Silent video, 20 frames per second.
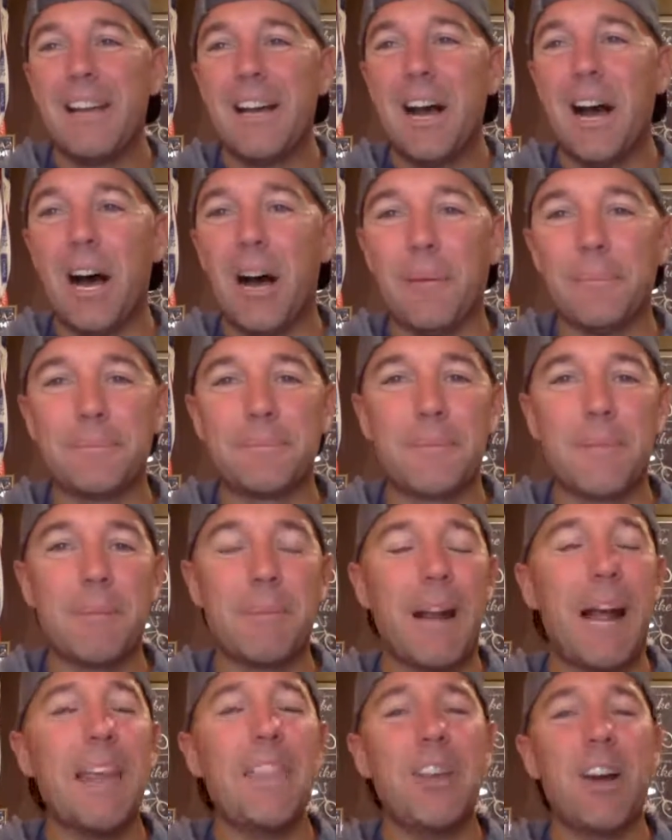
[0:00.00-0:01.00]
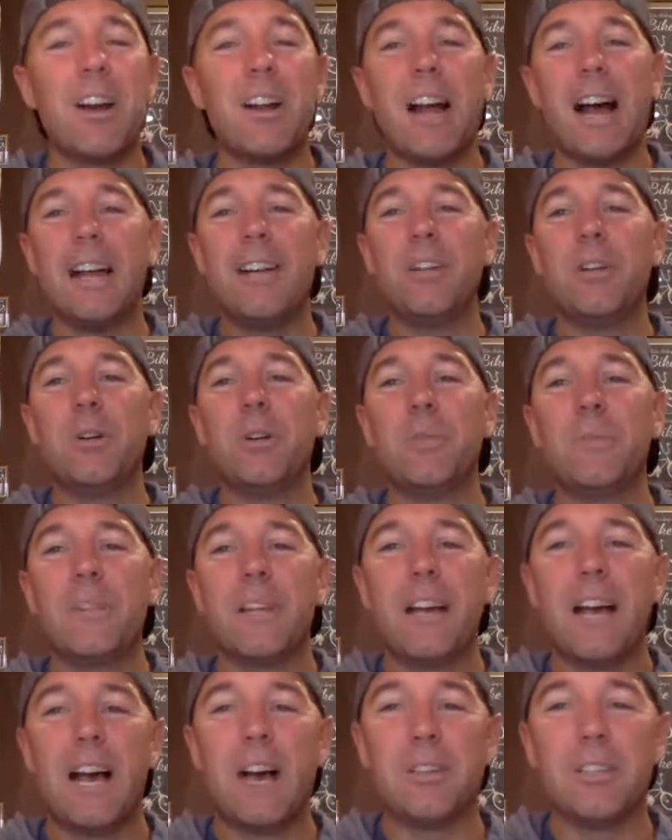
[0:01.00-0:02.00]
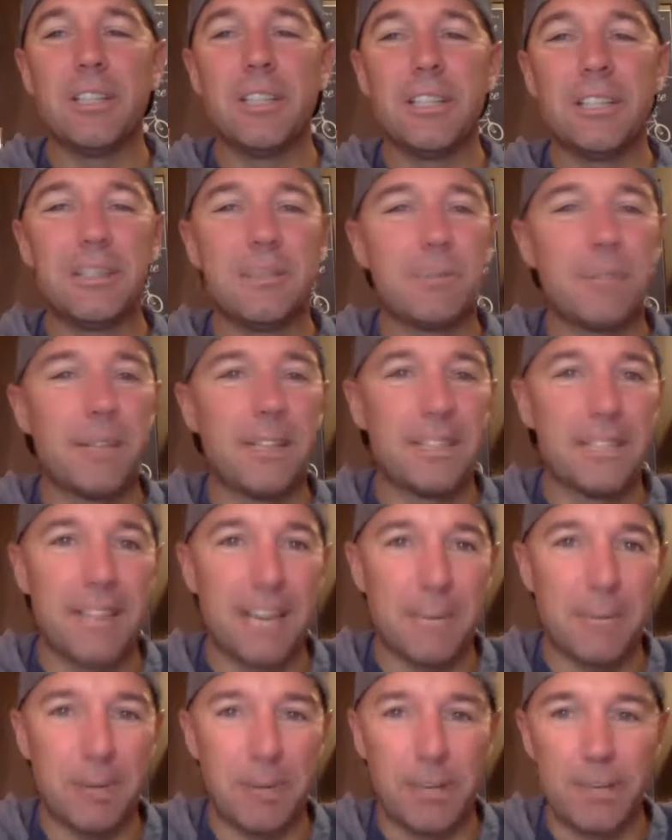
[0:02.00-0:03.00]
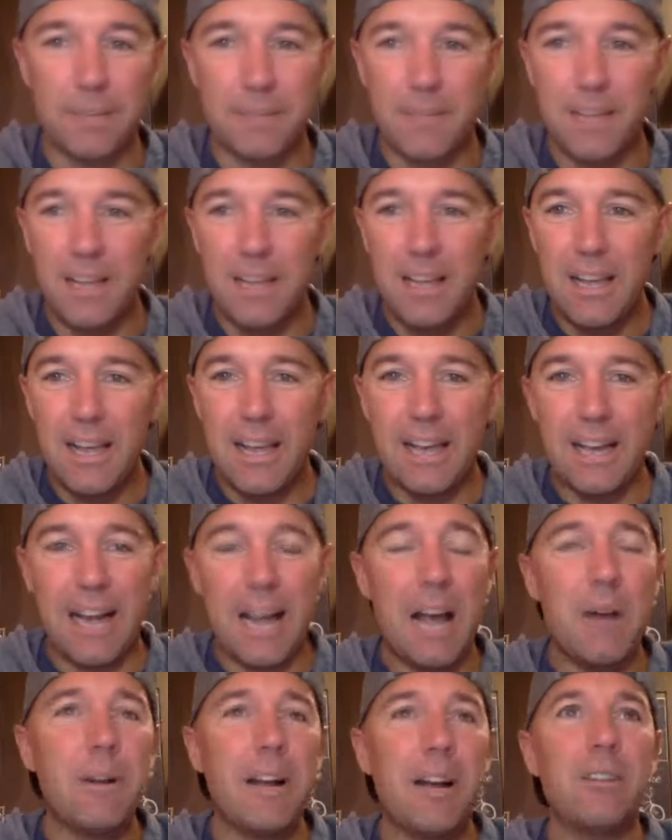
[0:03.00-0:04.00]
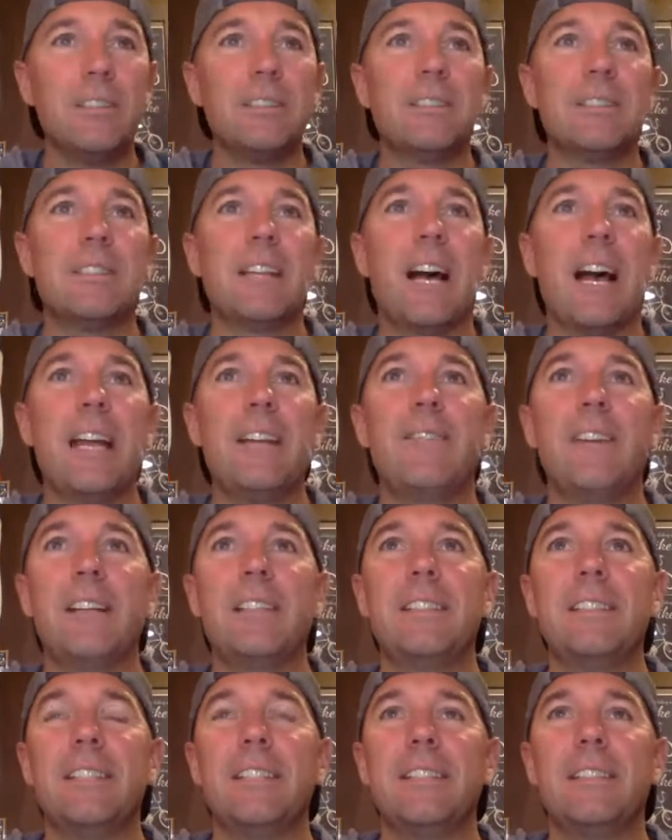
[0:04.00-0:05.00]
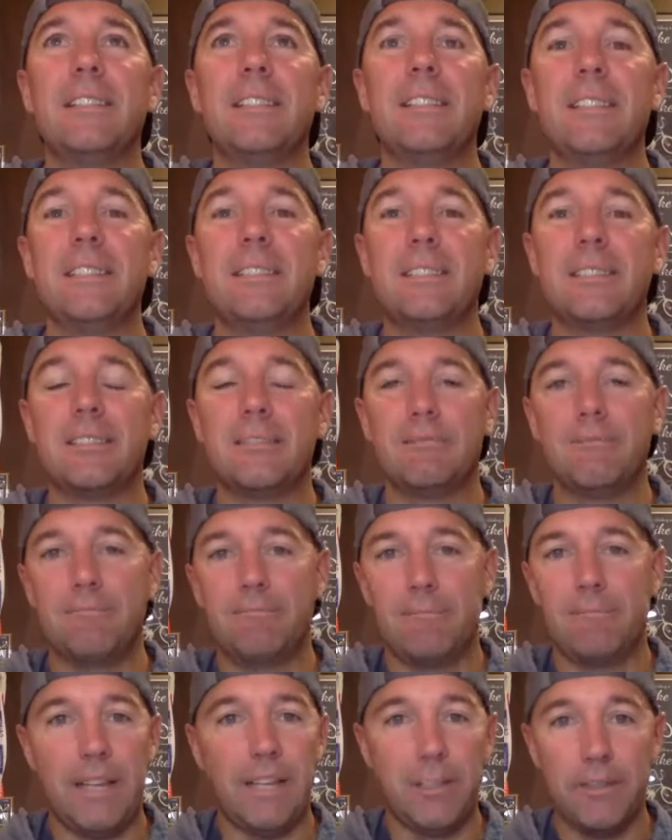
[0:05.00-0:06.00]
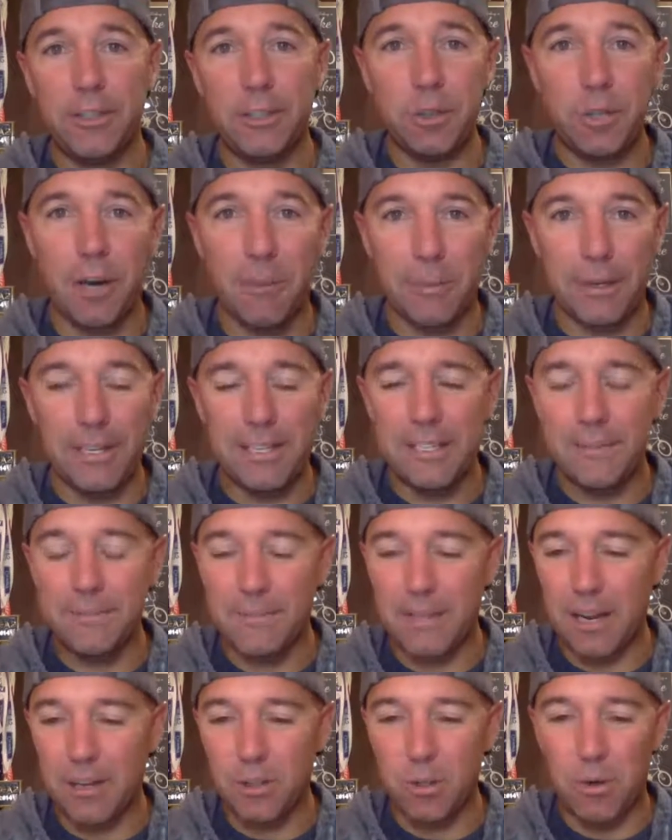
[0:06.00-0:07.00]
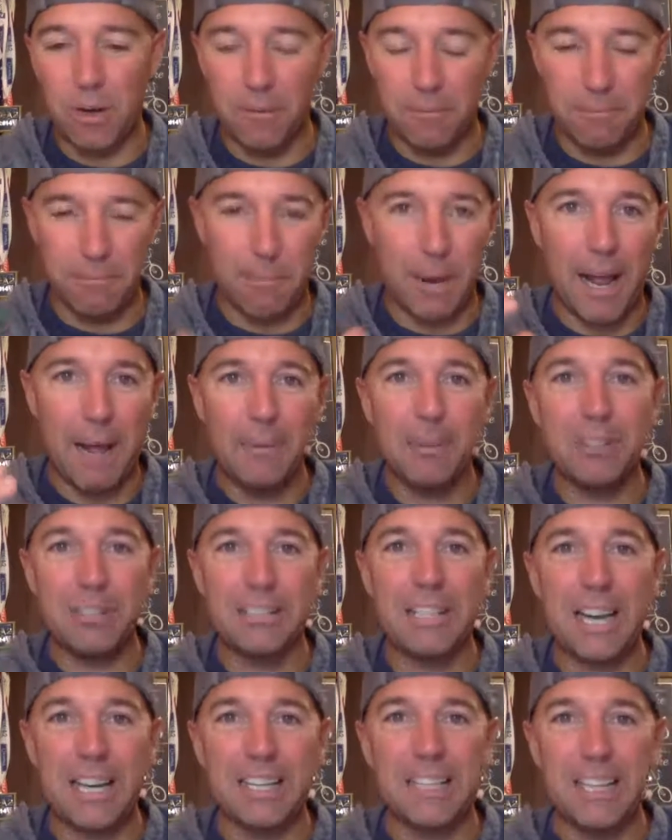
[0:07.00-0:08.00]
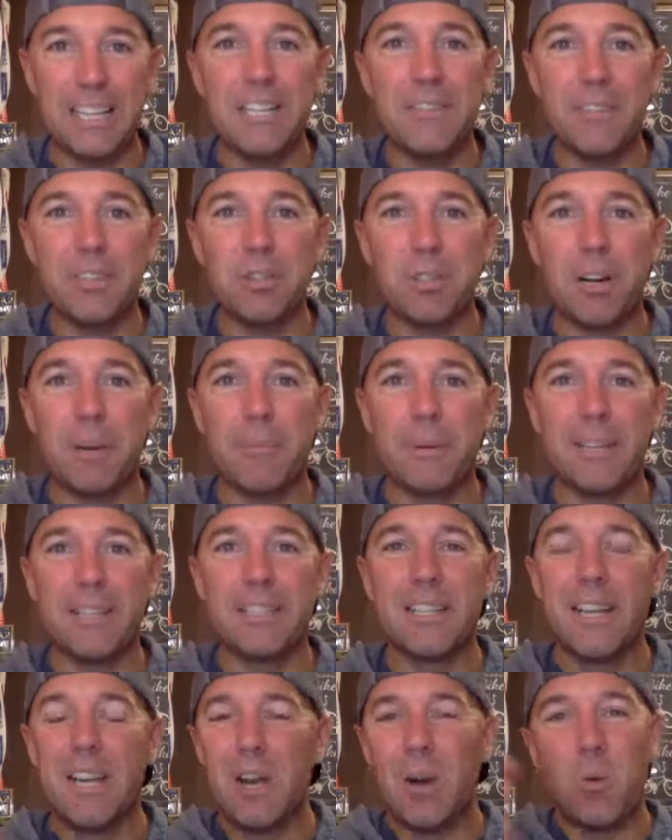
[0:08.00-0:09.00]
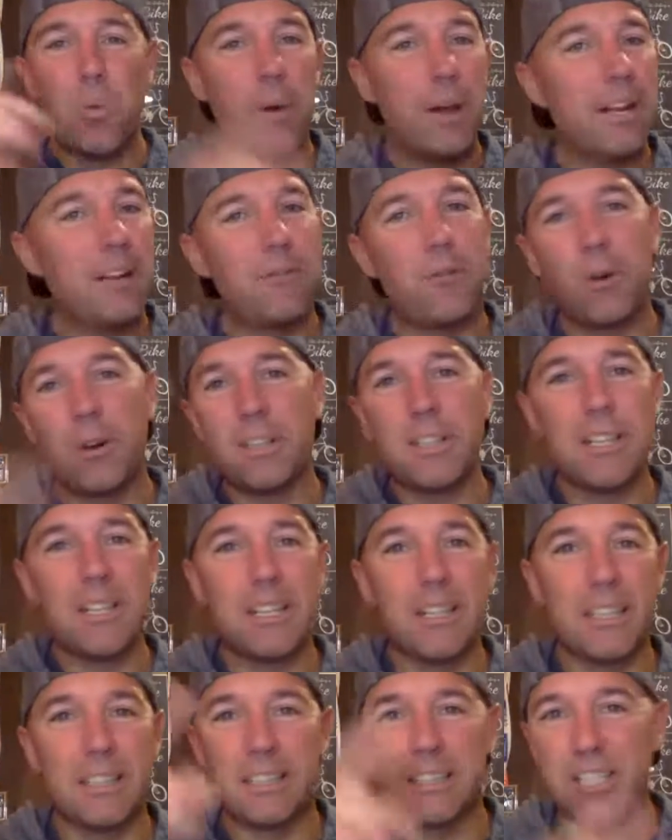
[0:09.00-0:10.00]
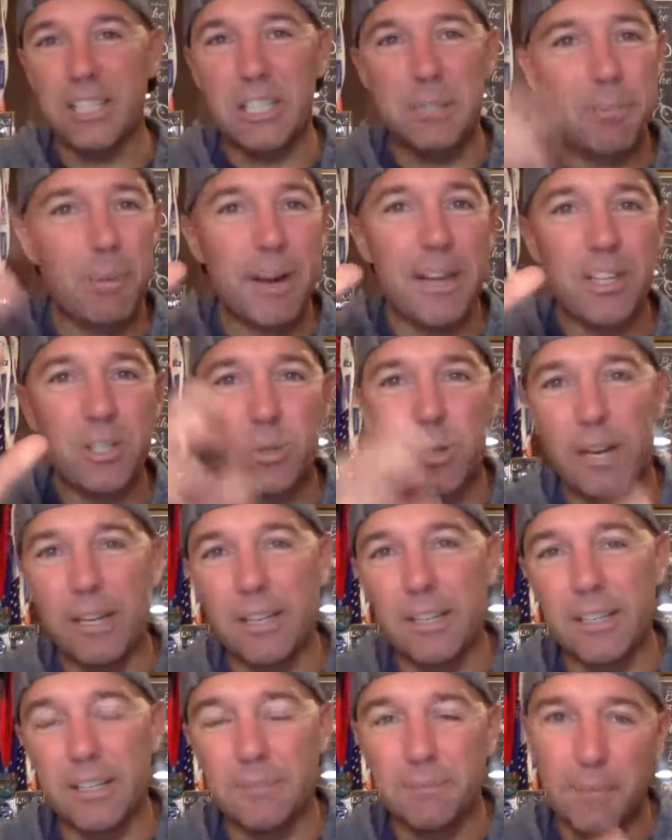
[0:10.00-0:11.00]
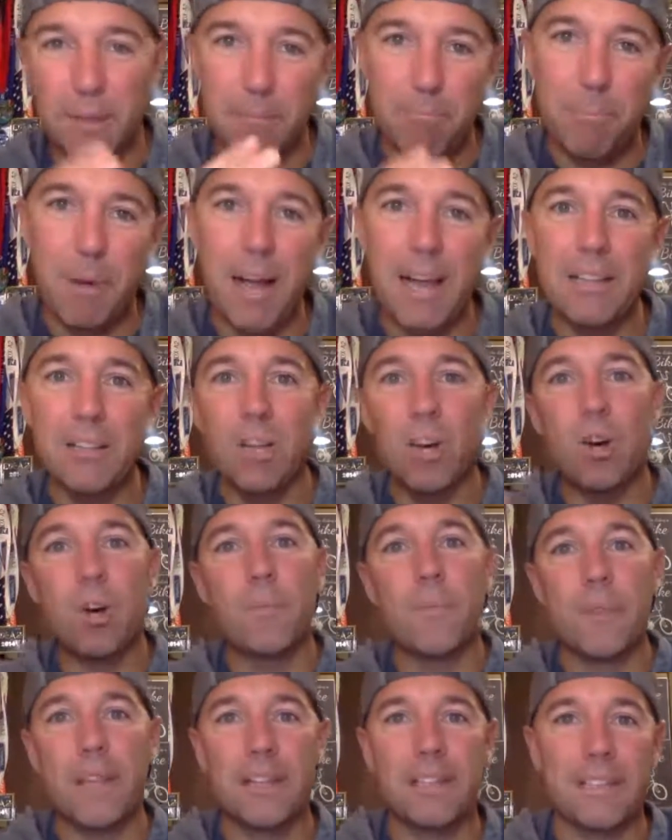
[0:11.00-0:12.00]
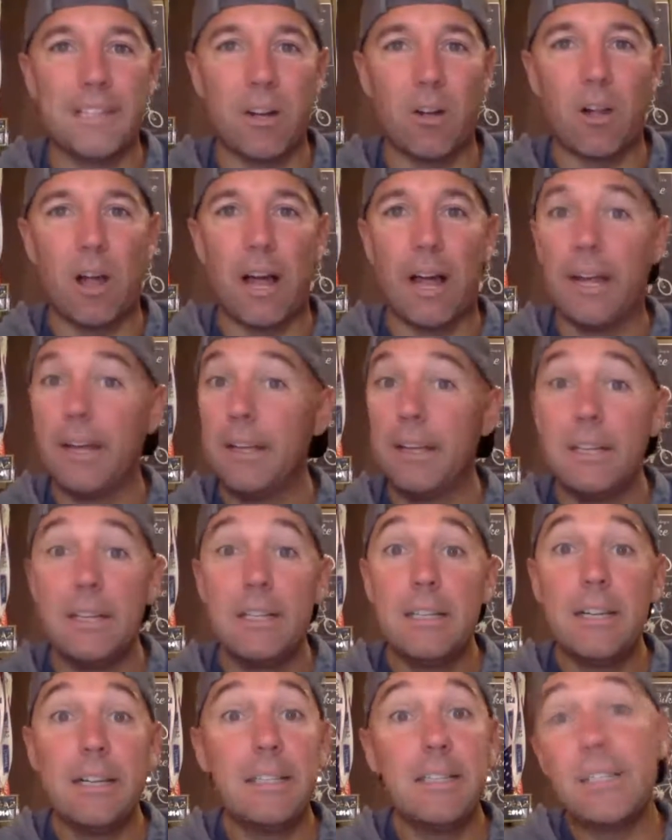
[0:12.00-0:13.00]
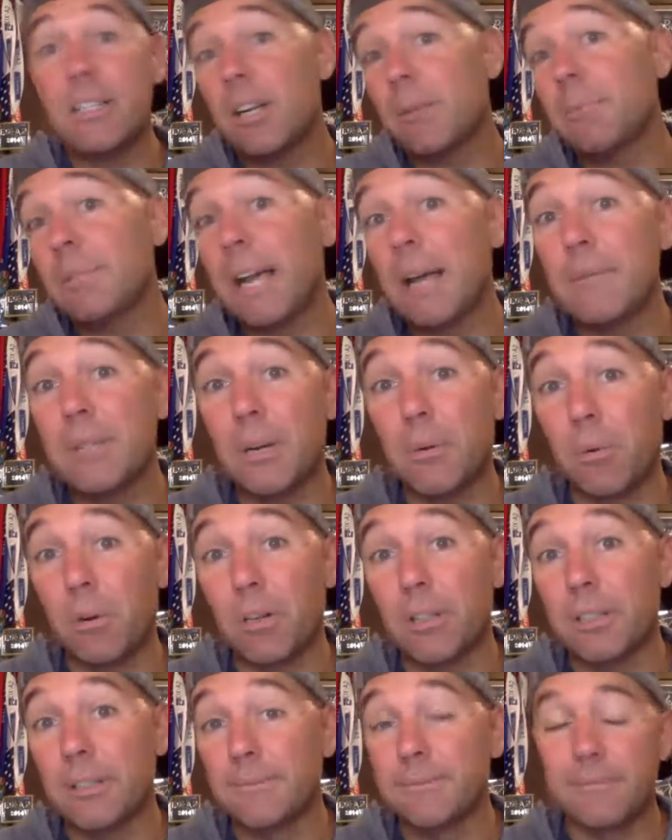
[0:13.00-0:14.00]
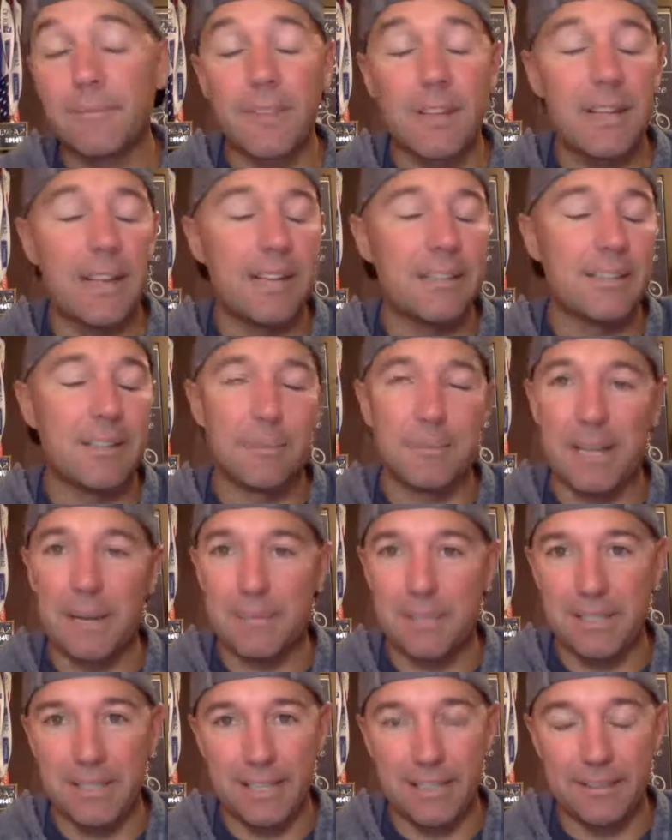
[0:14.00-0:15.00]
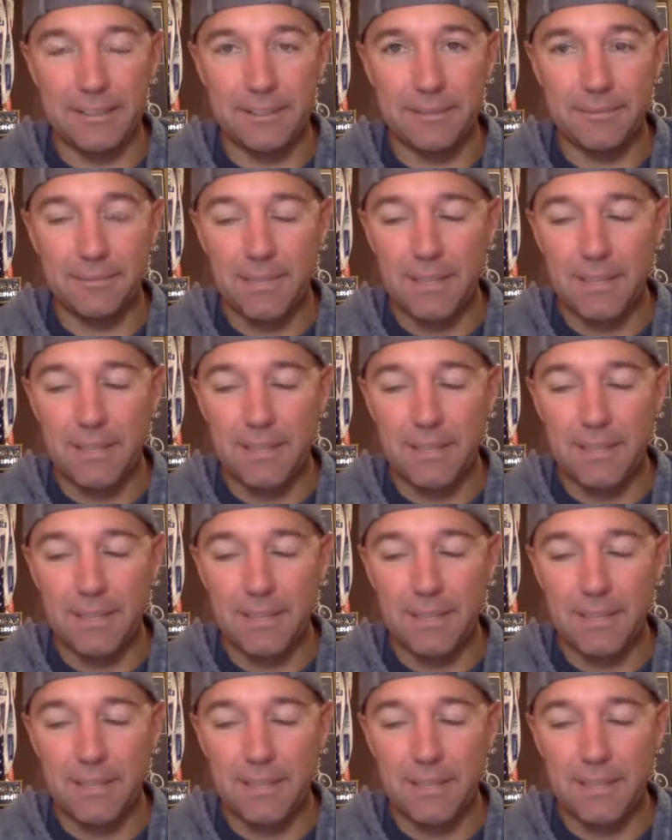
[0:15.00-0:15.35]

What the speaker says: But I thought I knew how to play the stock market. And I went out and I invested in these individual companies. I'd go out and buy a bunch of stock in individual companies, waiting for it to spike so I could buy low and sell high. And sometimes that worked and sometimes it didn't.